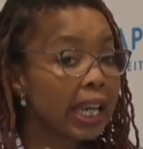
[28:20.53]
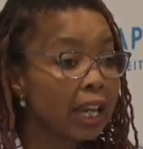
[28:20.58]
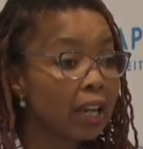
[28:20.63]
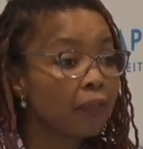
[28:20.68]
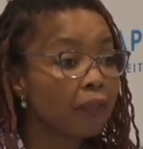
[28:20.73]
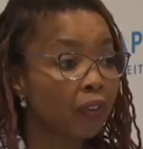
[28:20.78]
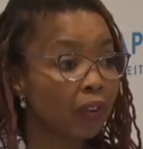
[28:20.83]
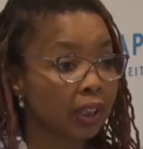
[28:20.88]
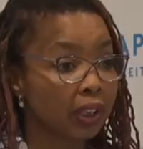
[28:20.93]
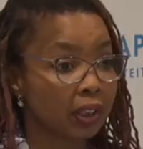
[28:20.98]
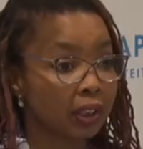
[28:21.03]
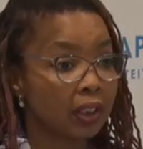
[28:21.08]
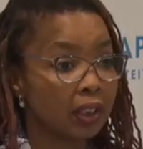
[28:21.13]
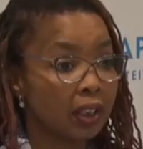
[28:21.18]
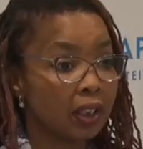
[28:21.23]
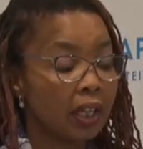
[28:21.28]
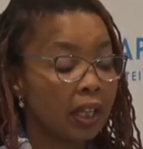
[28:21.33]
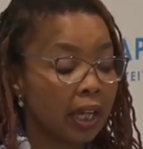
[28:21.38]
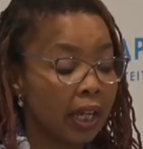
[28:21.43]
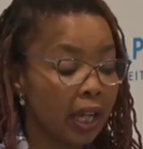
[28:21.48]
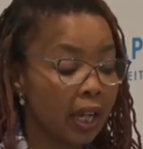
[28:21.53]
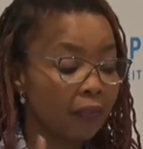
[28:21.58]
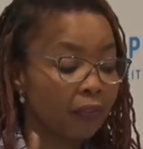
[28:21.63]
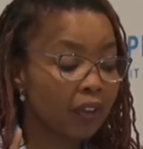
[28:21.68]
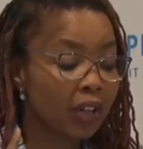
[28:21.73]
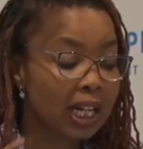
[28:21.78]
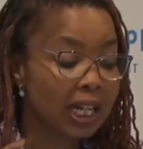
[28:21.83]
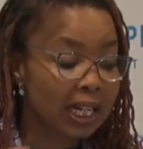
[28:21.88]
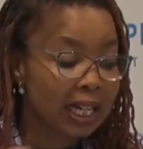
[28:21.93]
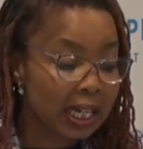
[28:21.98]
even
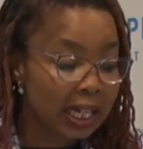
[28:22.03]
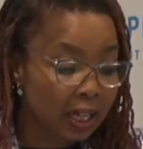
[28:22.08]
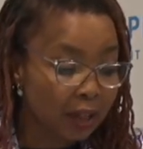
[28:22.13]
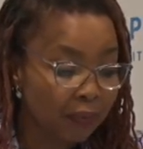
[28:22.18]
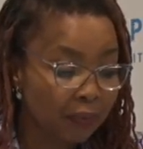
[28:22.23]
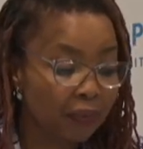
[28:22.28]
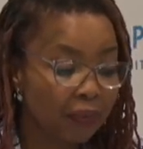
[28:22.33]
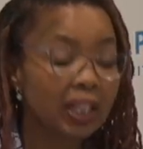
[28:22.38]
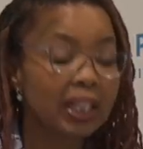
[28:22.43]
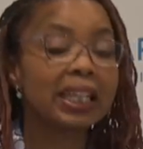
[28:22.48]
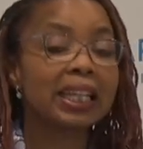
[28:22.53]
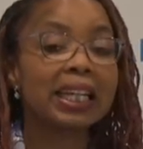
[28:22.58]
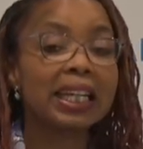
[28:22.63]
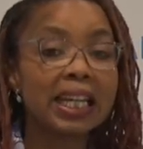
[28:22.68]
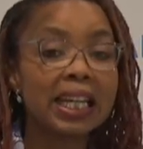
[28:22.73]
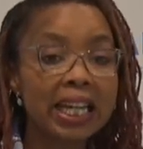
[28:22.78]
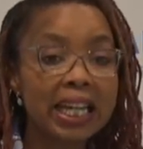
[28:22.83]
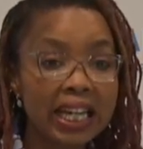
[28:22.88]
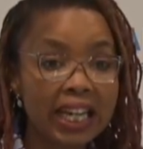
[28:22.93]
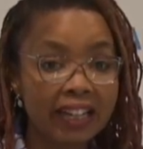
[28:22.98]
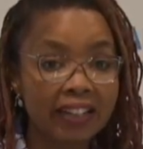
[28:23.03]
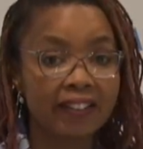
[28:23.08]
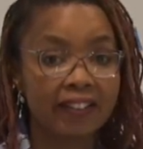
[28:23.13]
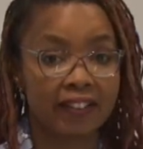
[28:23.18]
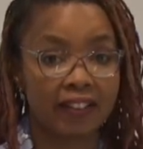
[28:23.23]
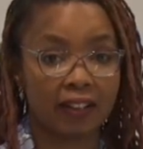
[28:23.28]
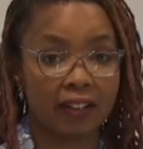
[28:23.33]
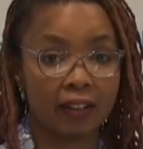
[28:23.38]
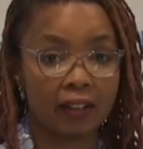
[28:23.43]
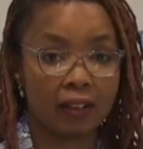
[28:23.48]
if grief
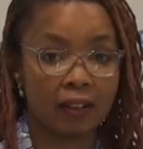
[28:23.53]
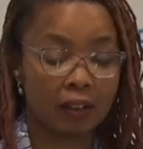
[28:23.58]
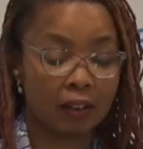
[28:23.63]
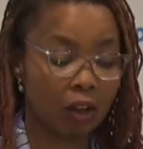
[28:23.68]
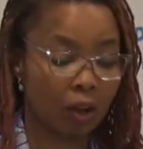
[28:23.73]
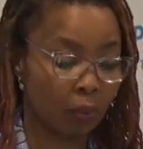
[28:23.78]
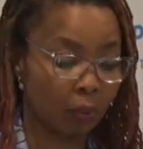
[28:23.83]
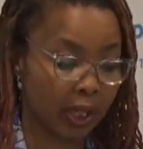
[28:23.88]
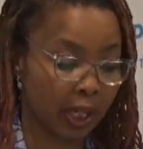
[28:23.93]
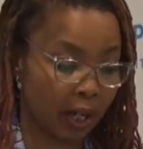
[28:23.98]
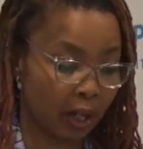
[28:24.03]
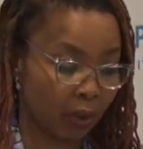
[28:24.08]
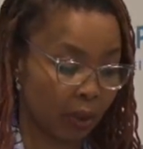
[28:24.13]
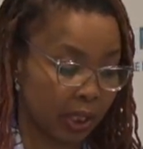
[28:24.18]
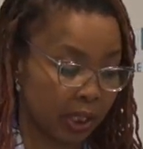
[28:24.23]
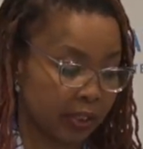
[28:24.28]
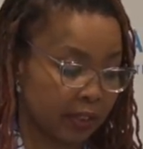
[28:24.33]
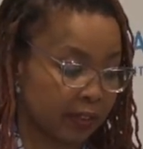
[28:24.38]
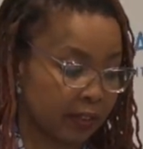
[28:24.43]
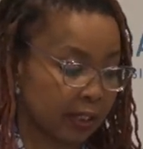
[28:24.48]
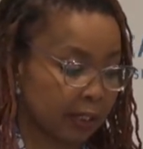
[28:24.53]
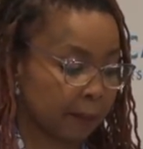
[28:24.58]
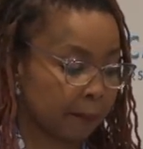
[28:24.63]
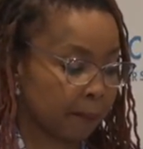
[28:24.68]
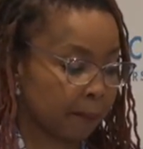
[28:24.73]
needs coherence.